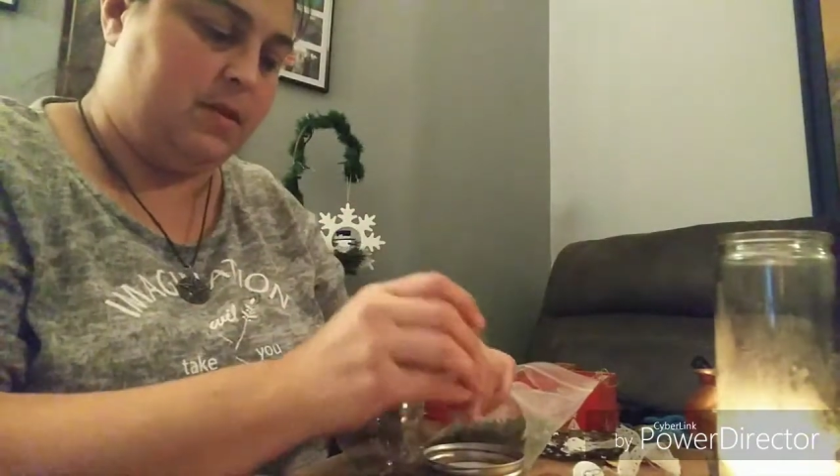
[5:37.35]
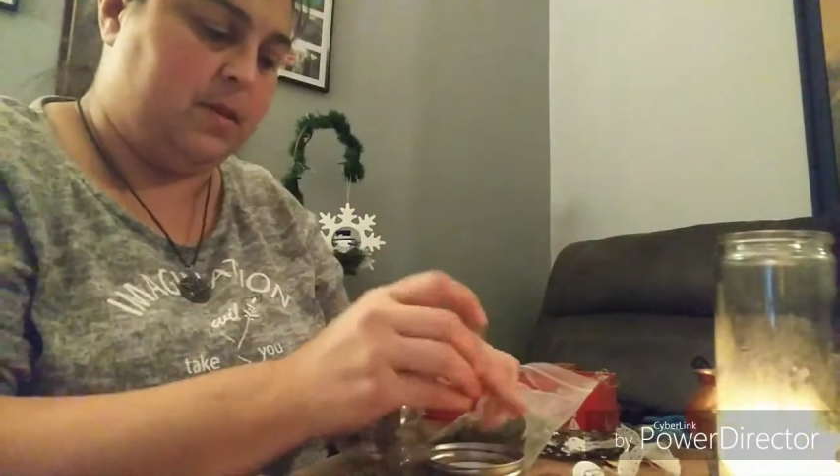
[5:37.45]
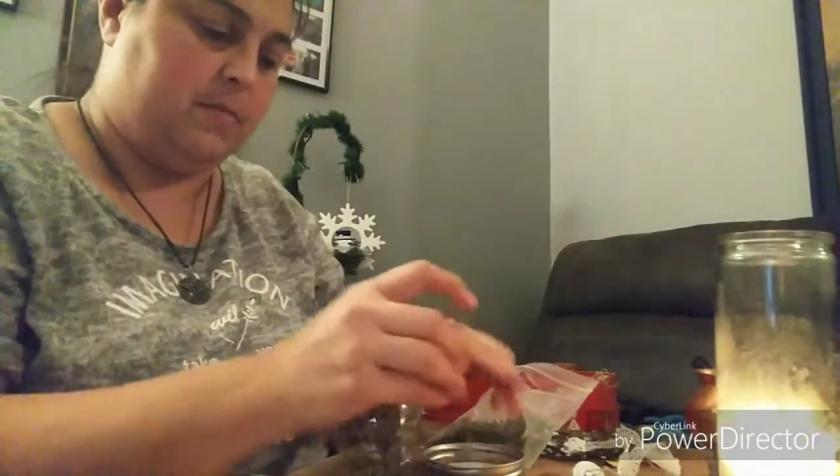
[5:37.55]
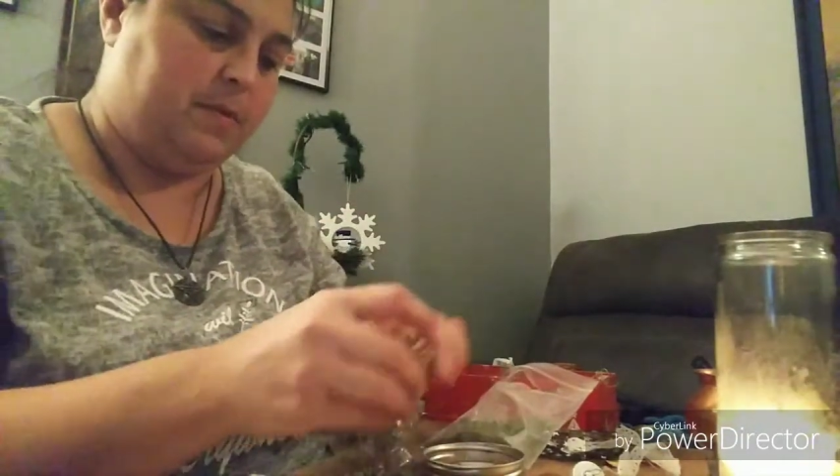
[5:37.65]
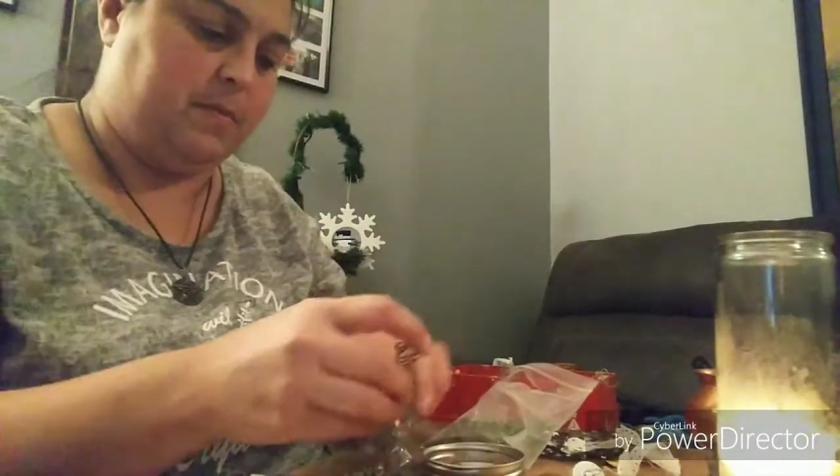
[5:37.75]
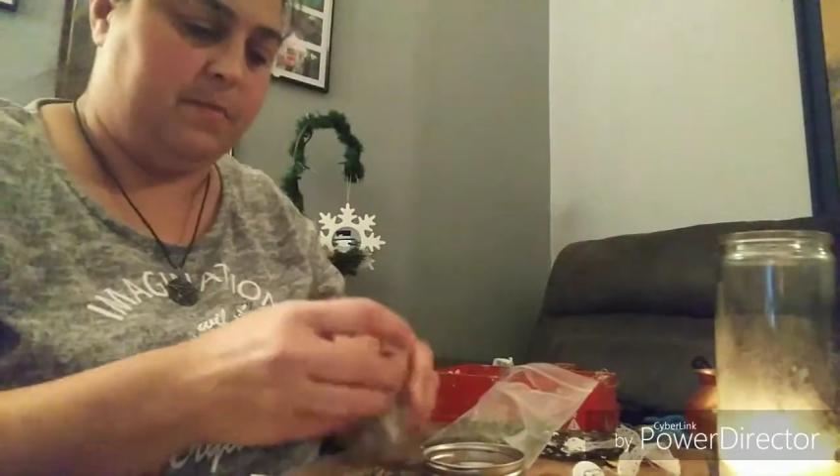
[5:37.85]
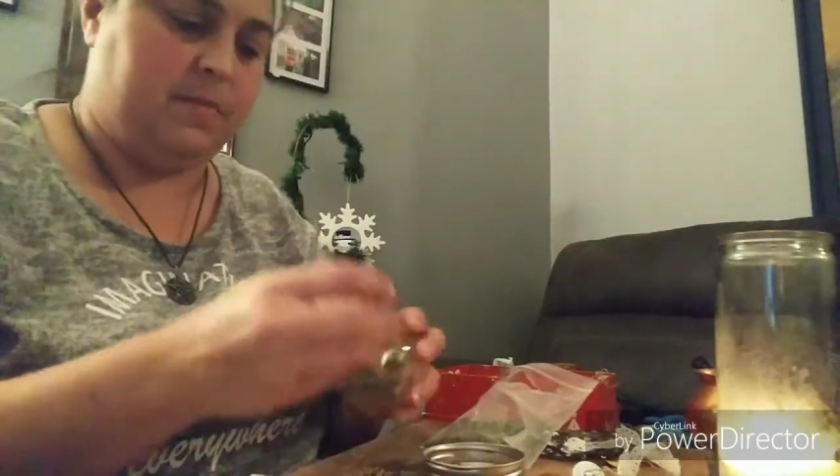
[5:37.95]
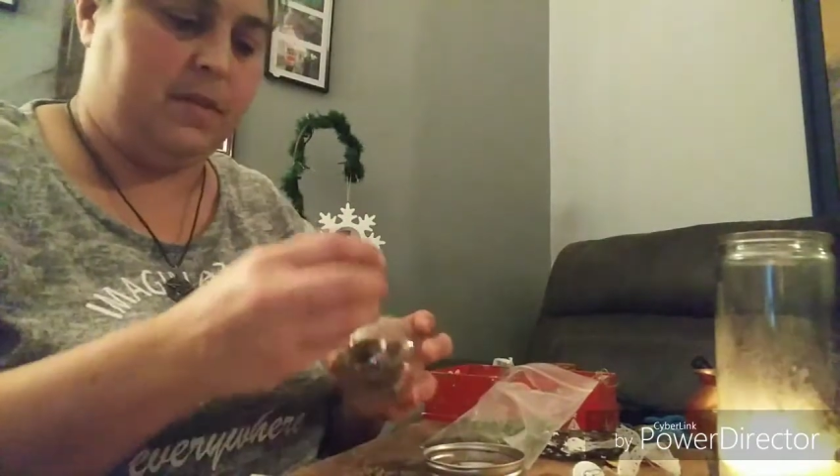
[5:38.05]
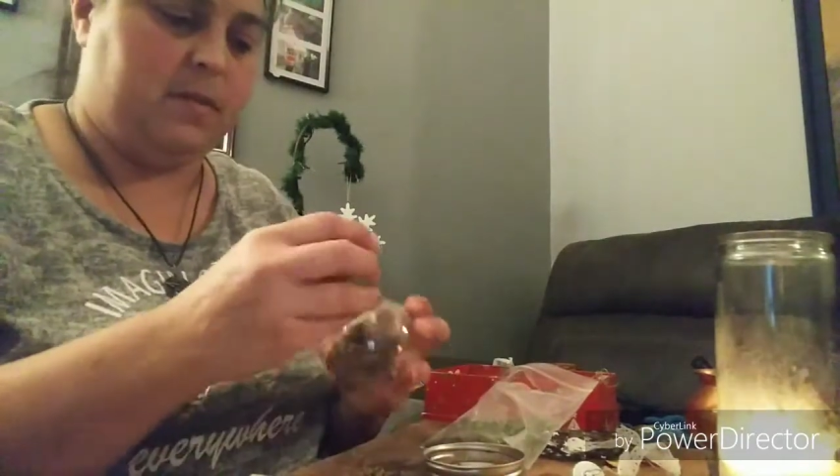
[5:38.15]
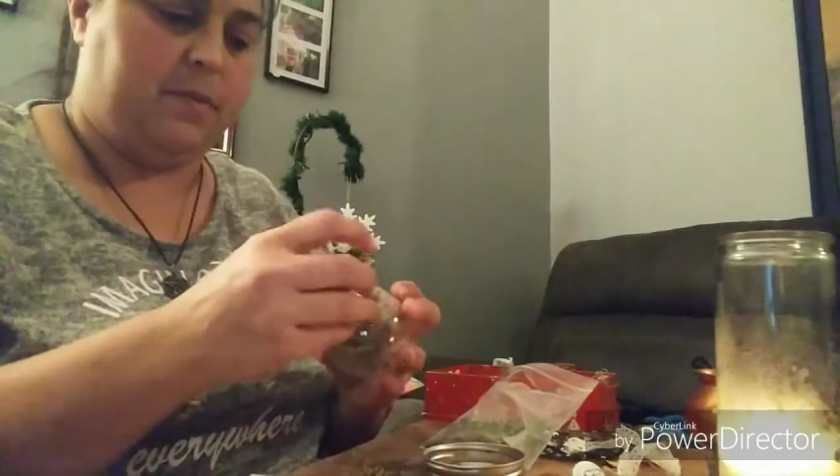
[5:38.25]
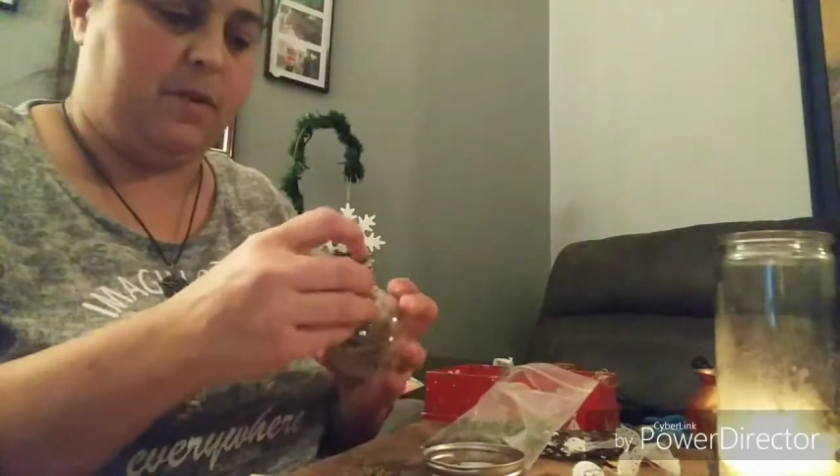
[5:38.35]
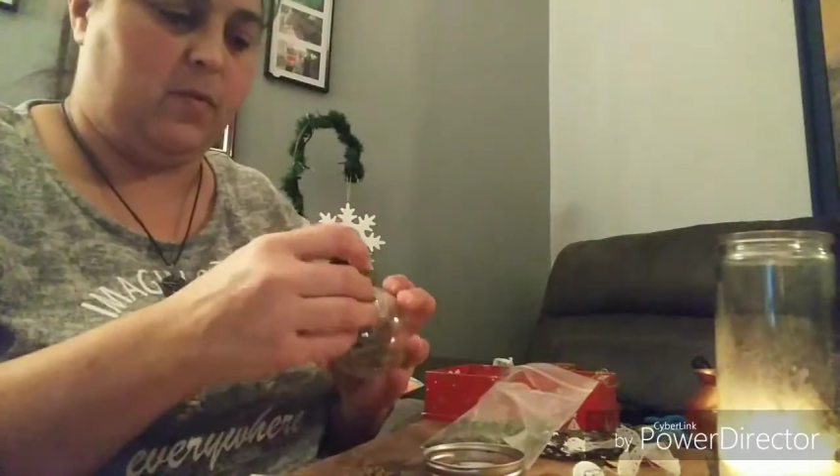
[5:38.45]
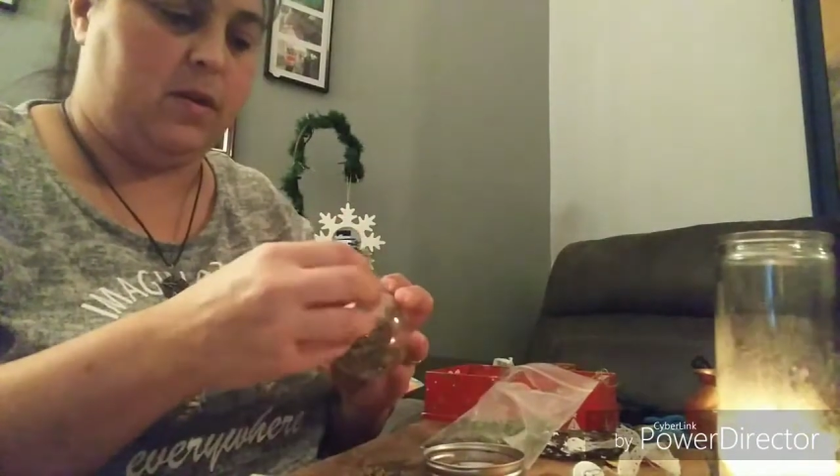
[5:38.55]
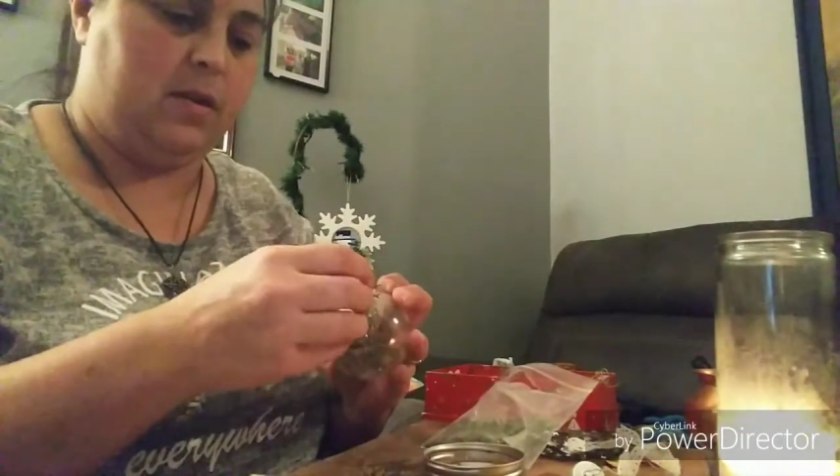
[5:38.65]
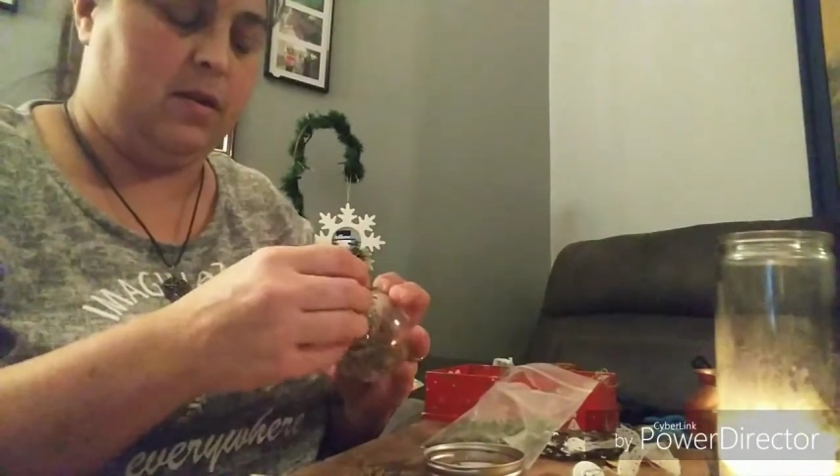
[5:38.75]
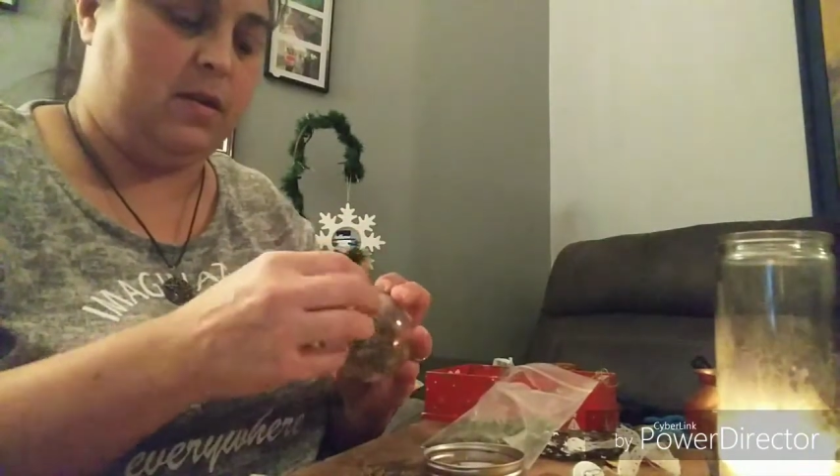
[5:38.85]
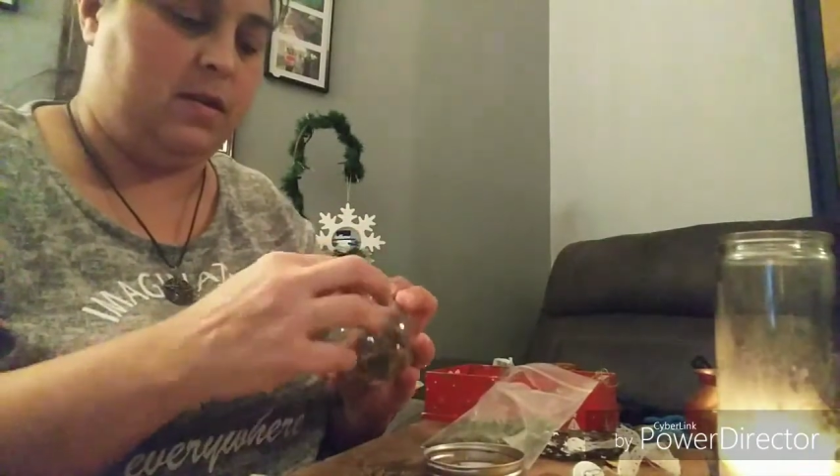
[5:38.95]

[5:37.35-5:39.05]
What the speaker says: it's a big one.